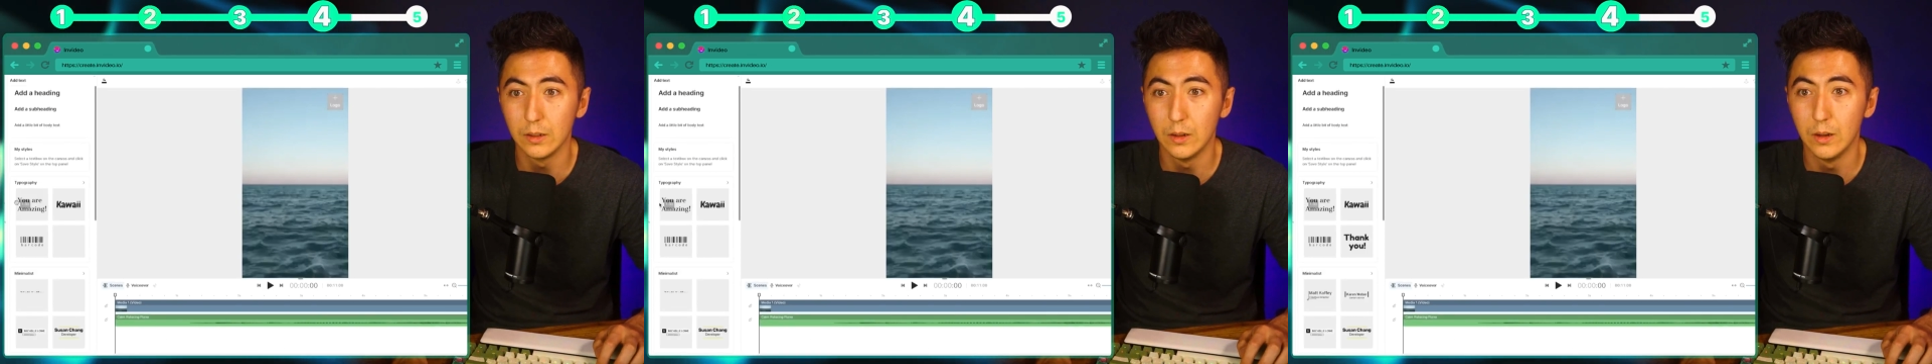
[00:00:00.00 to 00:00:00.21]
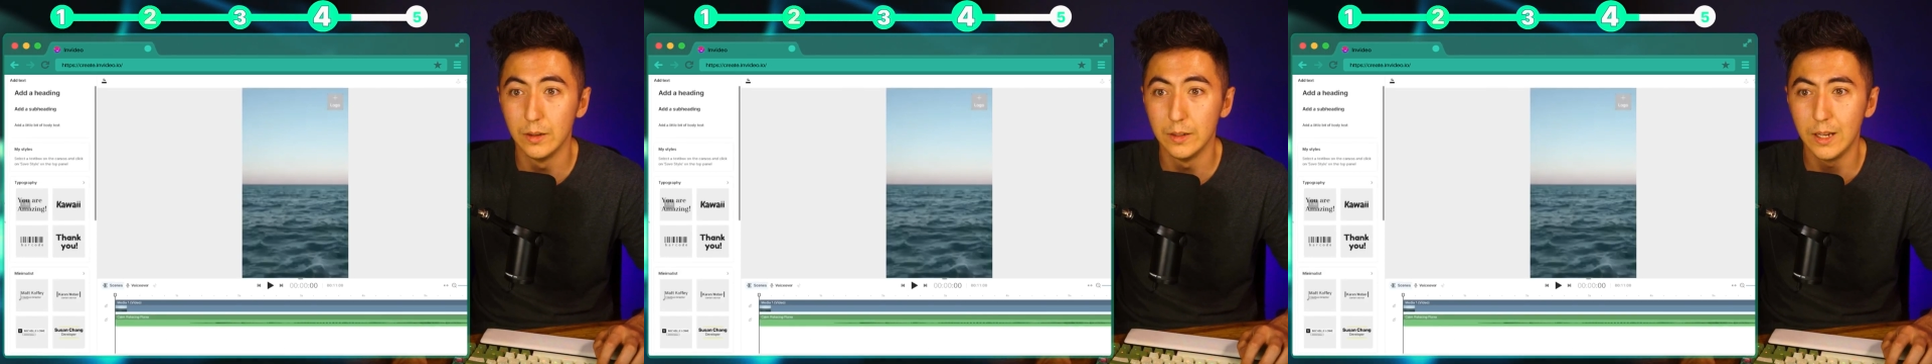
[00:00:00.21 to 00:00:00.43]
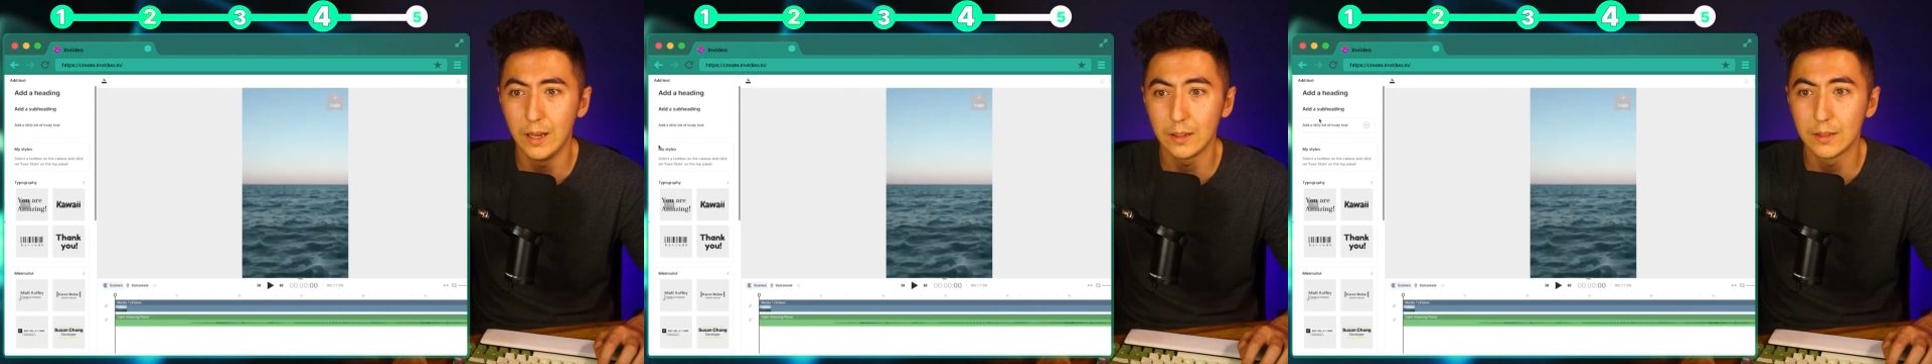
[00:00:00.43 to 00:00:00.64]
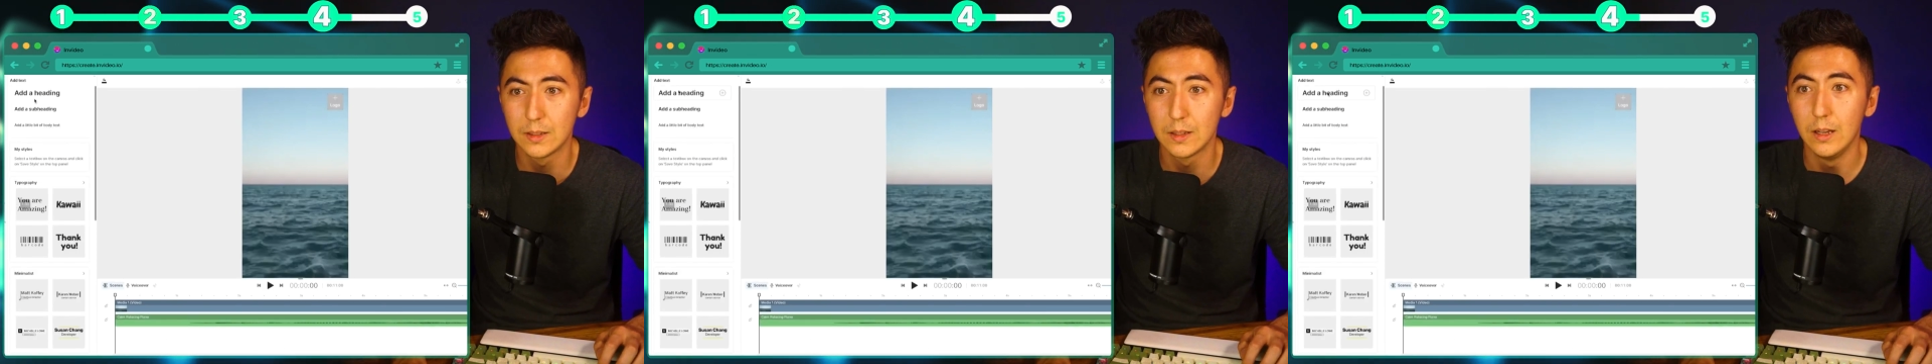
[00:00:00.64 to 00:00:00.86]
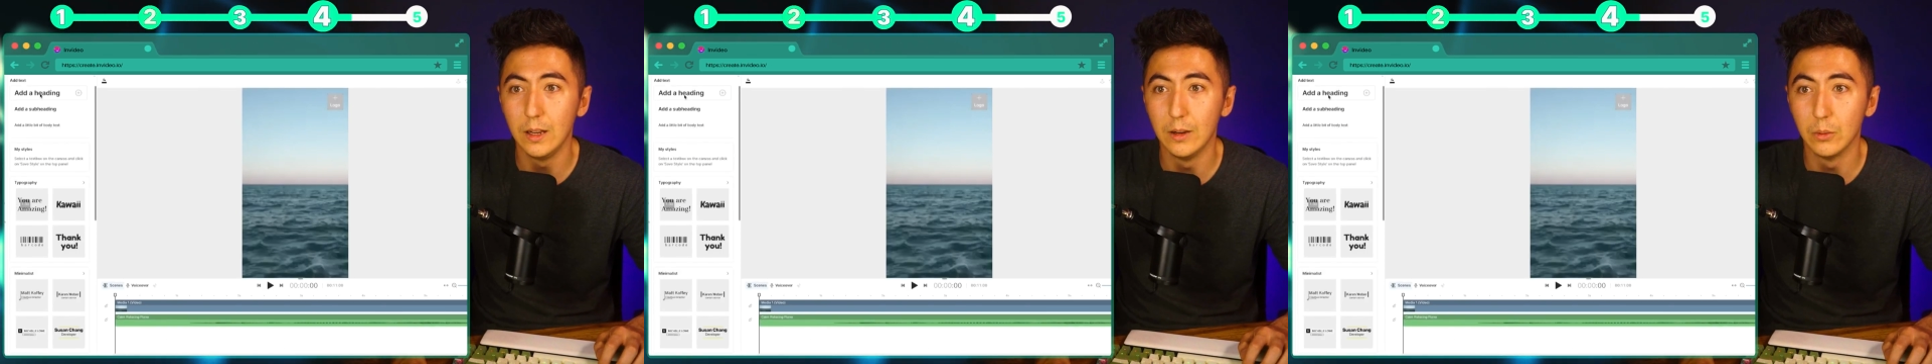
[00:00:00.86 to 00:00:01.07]
on text
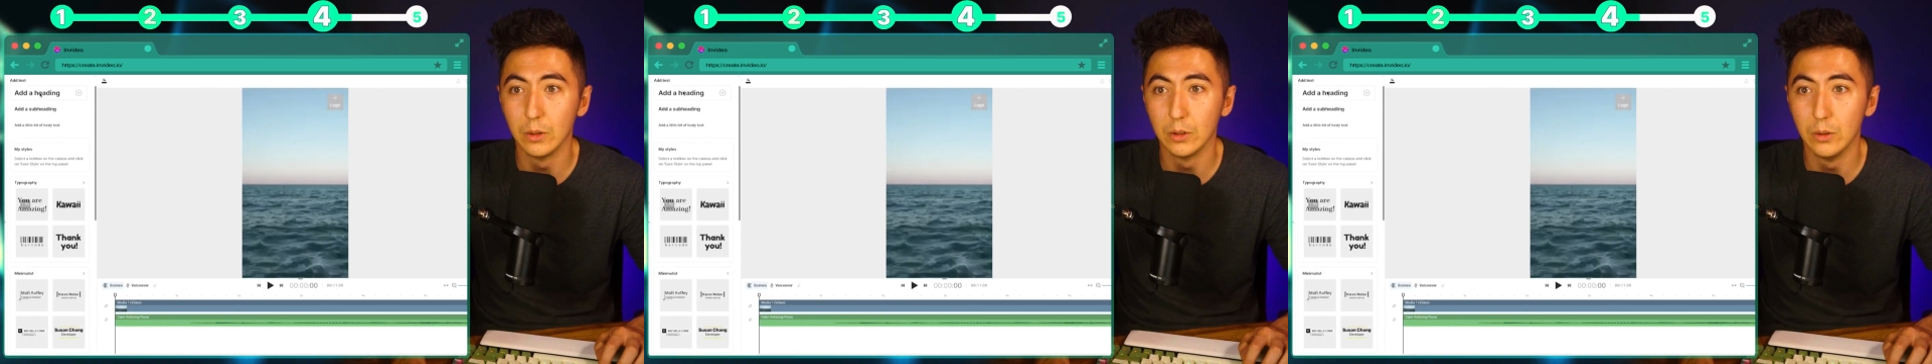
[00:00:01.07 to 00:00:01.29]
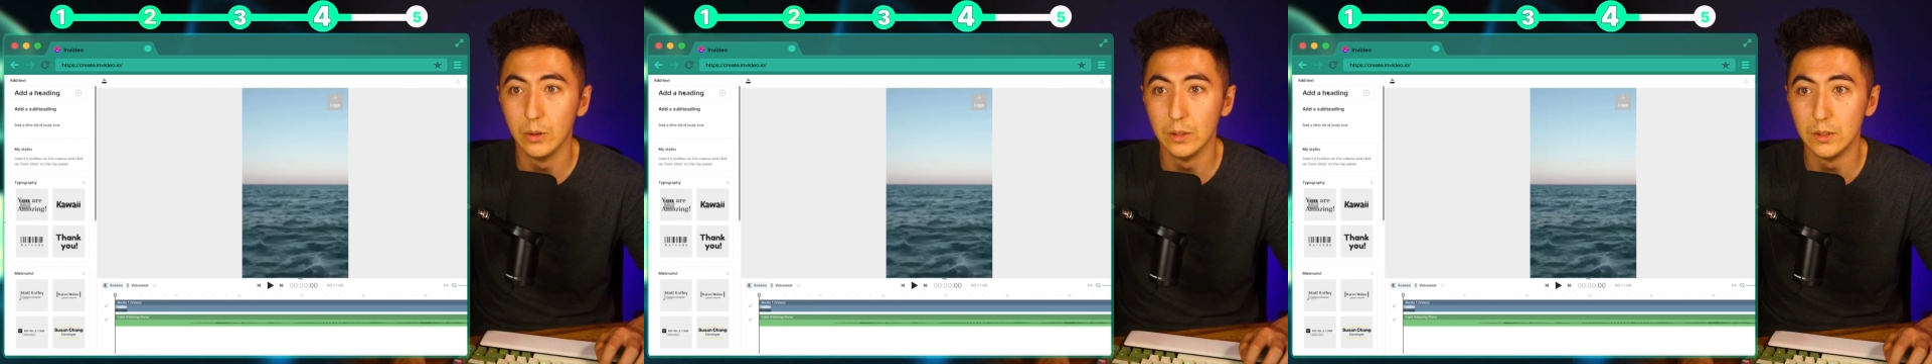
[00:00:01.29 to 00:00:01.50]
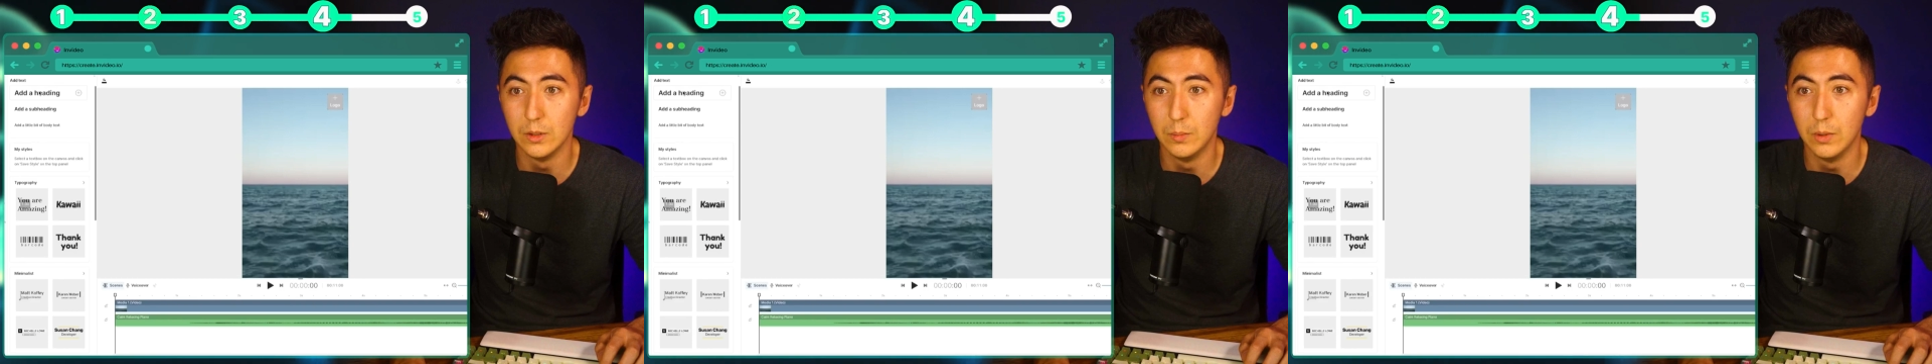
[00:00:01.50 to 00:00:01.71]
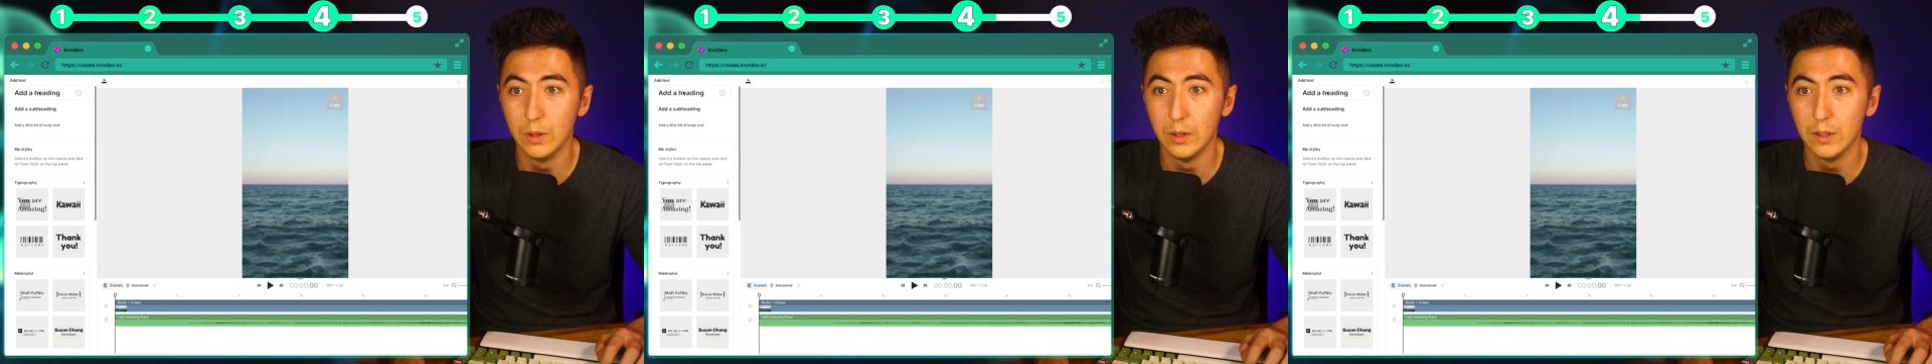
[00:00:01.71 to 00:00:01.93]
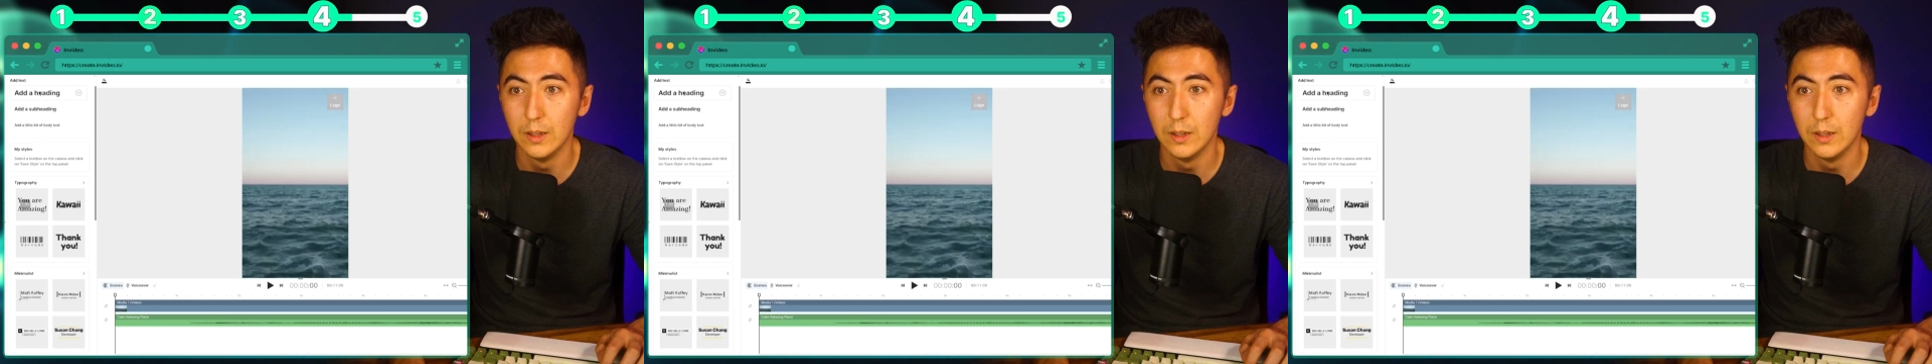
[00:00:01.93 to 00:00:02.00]
and we're going to put